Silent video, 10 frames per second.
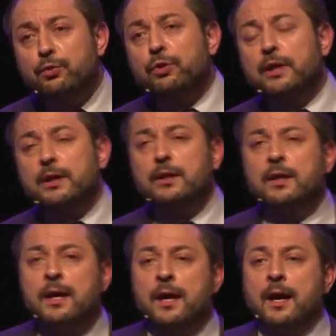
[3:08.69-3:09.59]

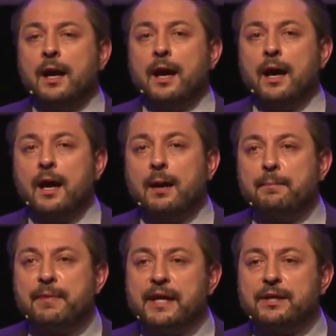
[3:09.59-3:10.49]
Union
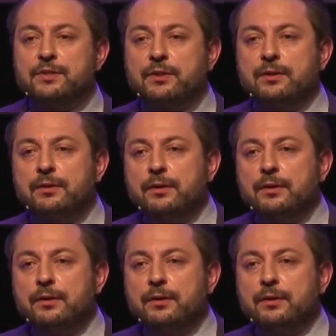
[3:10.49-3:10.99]
made